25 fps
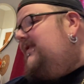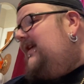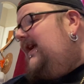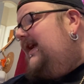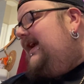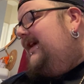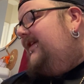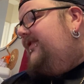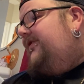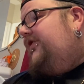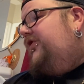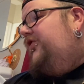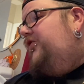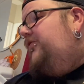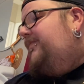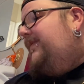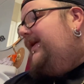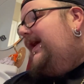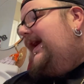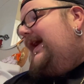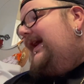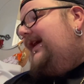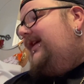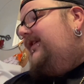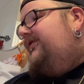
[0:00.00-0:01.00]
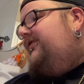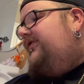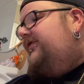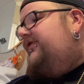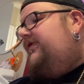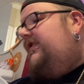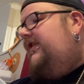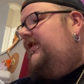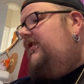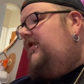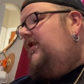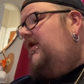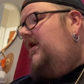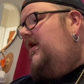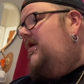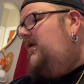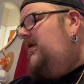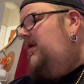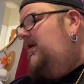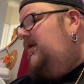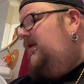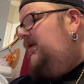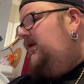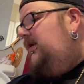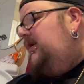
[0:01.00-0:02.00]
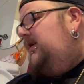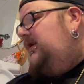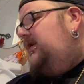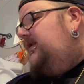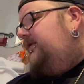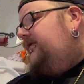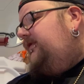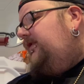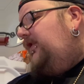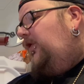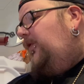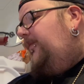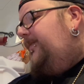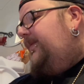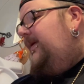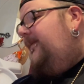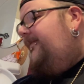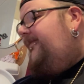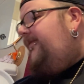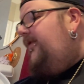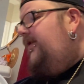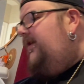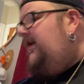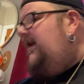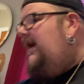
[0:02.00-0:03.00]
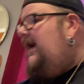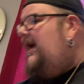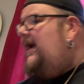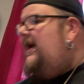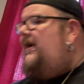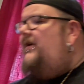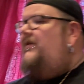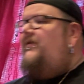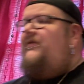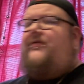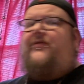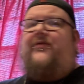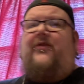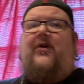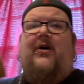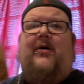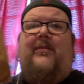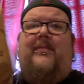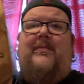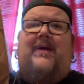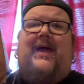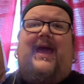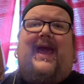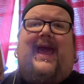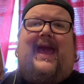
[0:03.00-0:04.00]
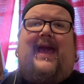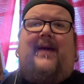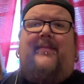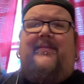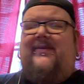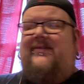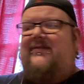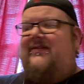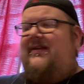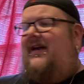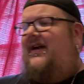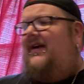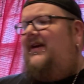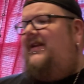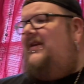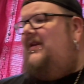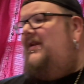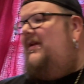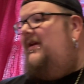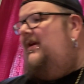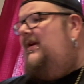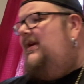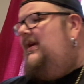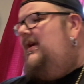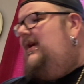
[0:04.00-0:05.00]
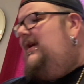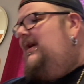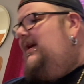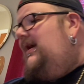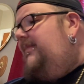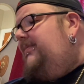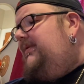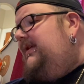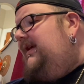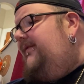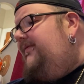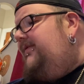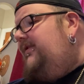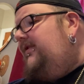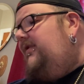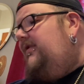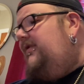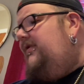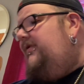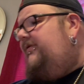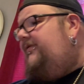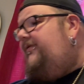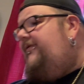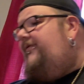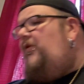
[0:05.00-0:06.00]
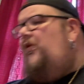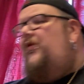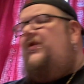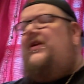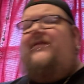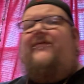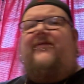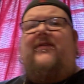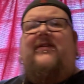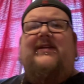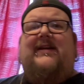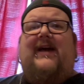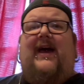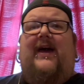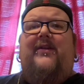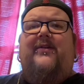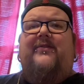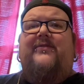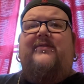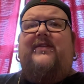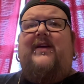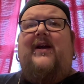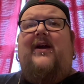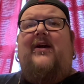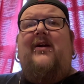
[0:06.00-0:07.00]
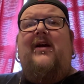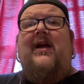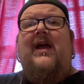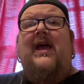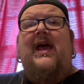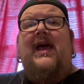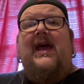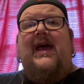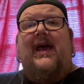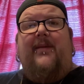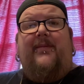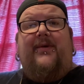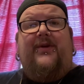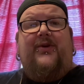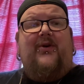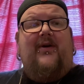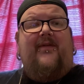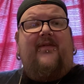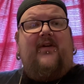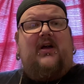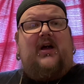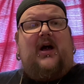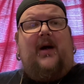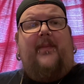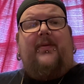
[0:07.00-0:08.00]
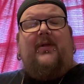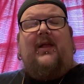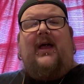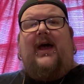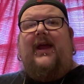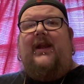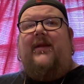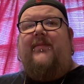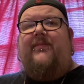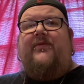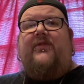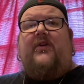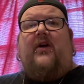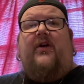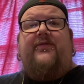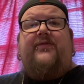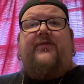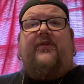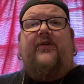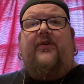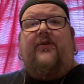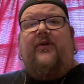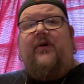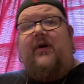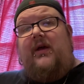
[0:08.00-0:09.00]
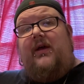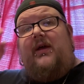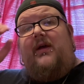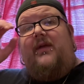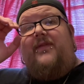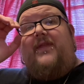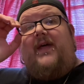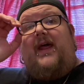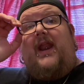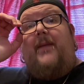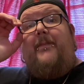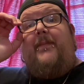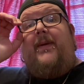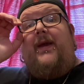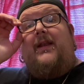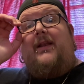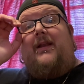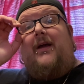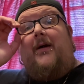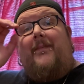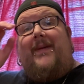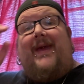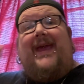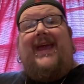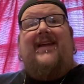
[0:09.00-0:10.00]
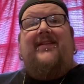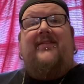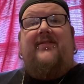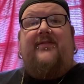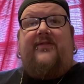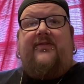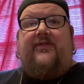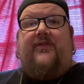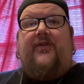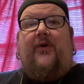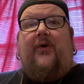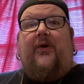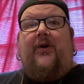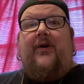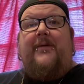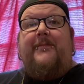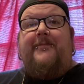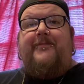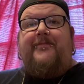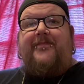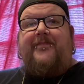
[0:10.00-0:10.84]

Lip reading: I got two packages here to open up for you guys from Amazon. I believe there is four different titles there. And we do have a couple items also that I picked up in store.